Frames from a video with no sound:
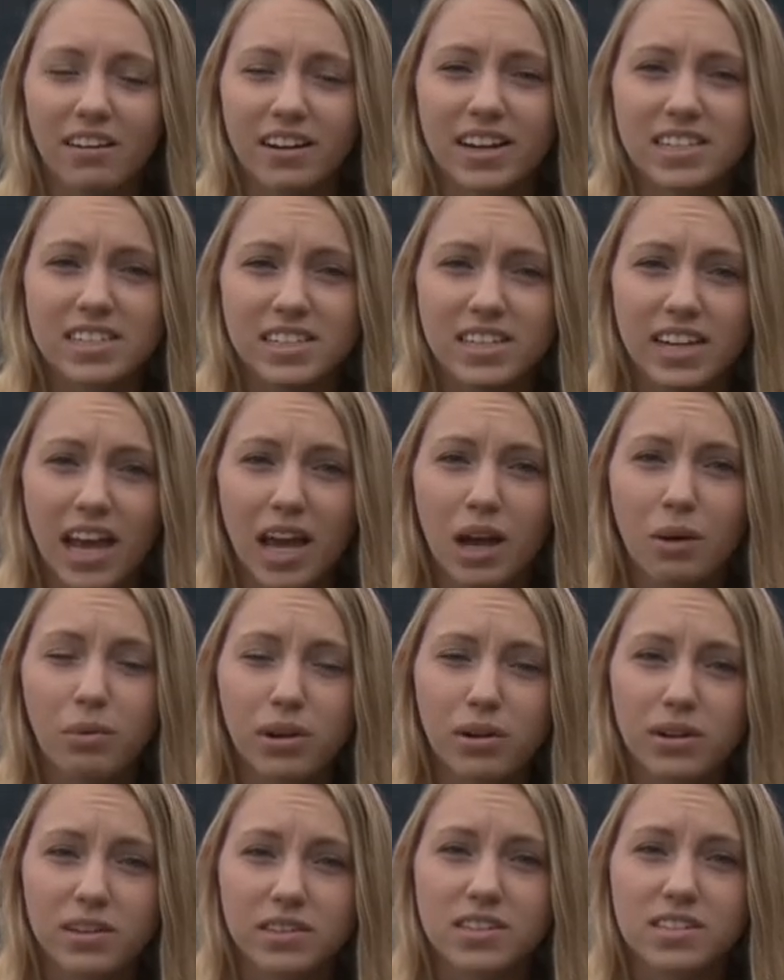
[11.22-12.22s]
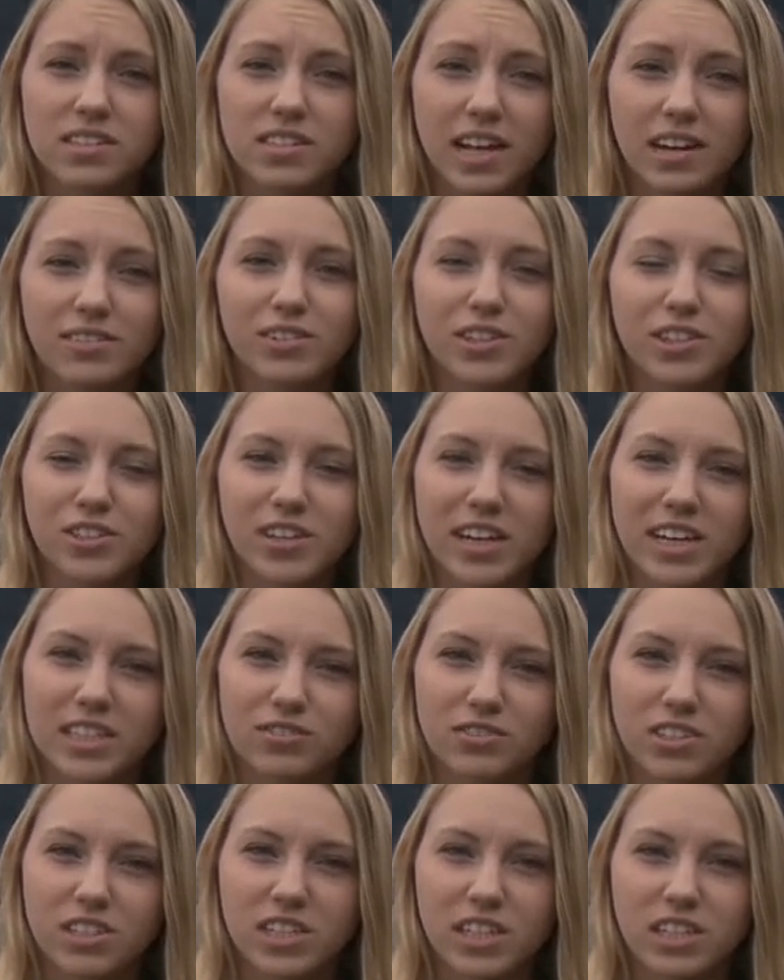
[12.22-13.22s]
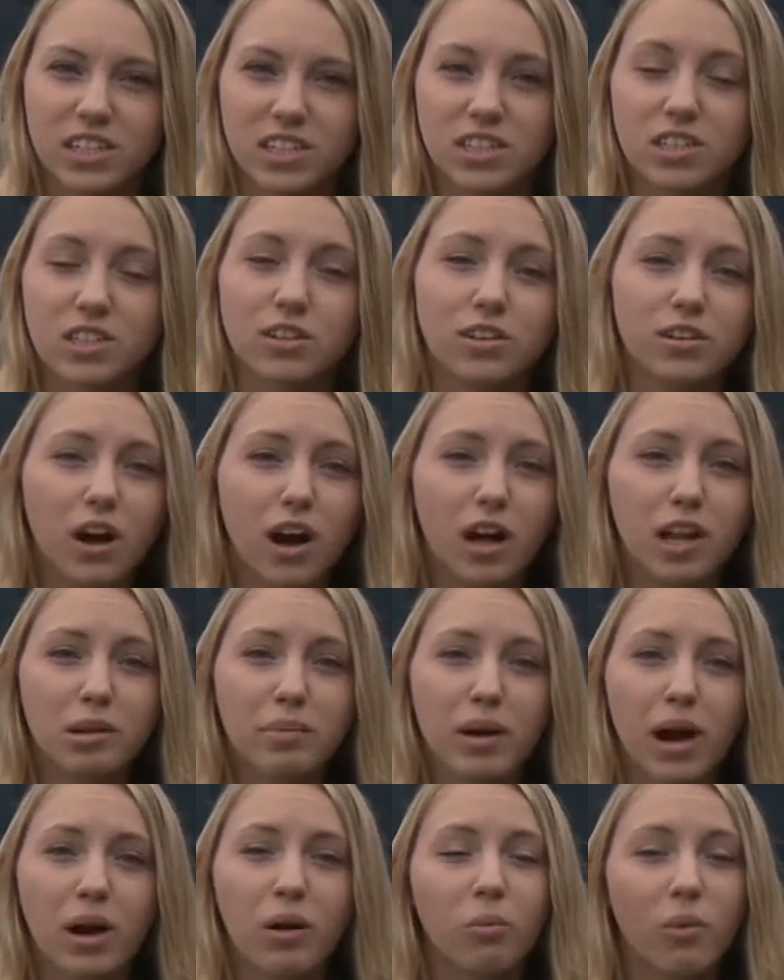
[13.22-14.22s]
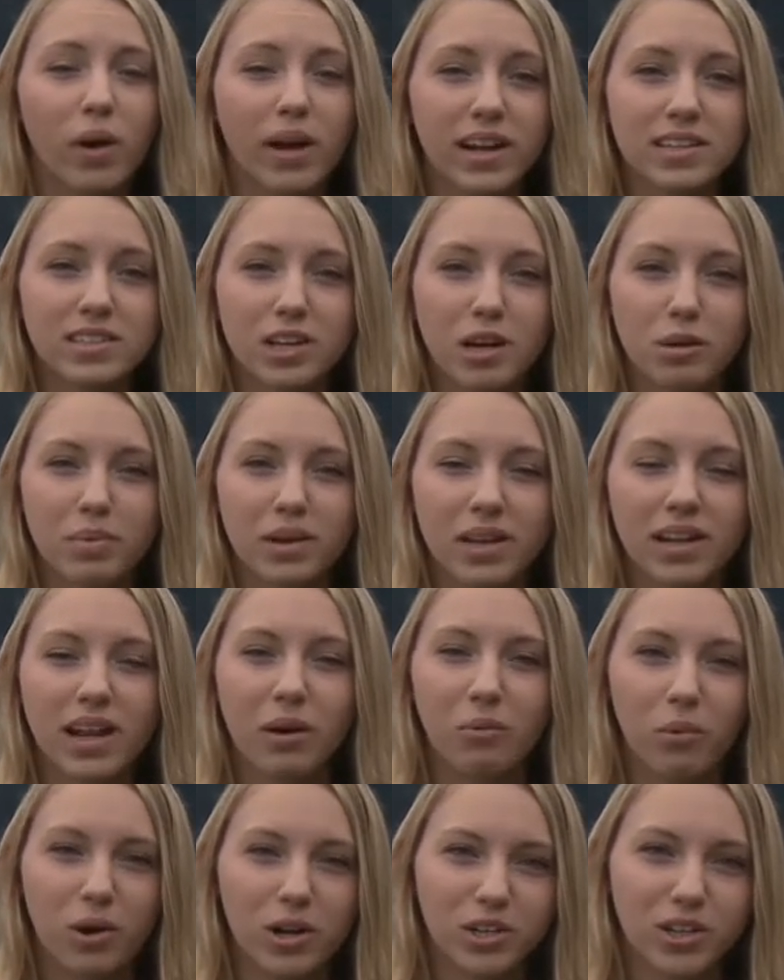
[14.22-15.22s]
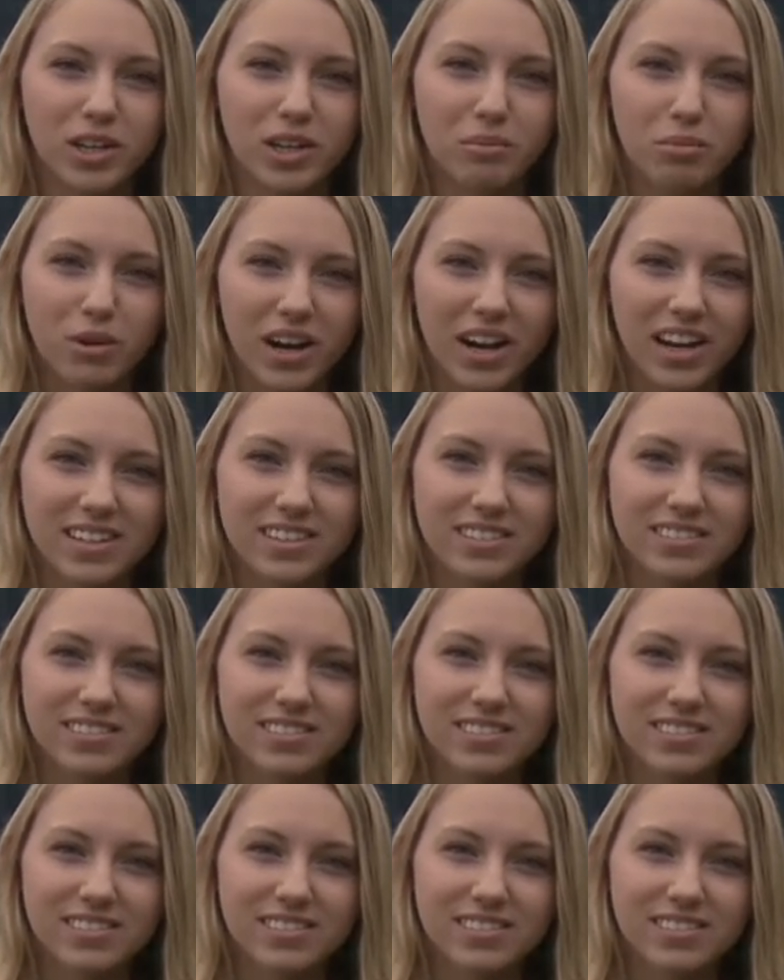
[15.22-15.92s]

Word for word: and today we are at the Centreville Transfer Station to learn all about when it's open and what you can bring.